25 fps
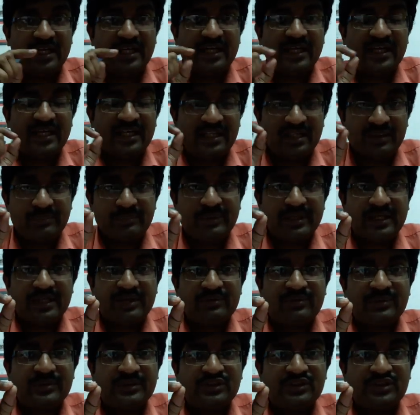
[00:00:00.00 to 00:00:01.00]
in the
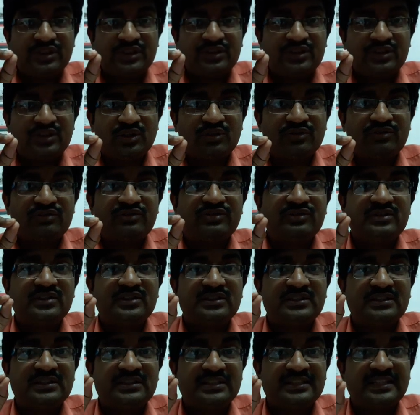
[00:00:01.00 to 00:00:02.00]
manifestation of
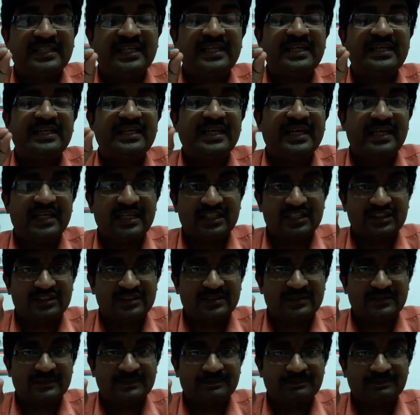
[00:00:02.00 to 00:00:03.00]
skin
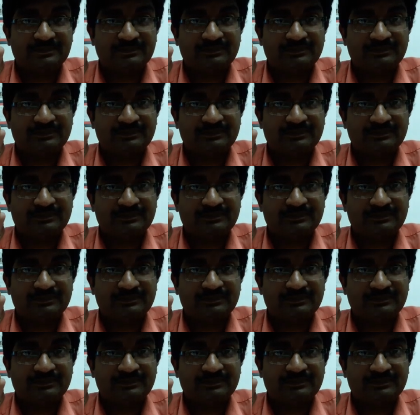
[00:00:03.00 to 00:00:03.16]
allergy.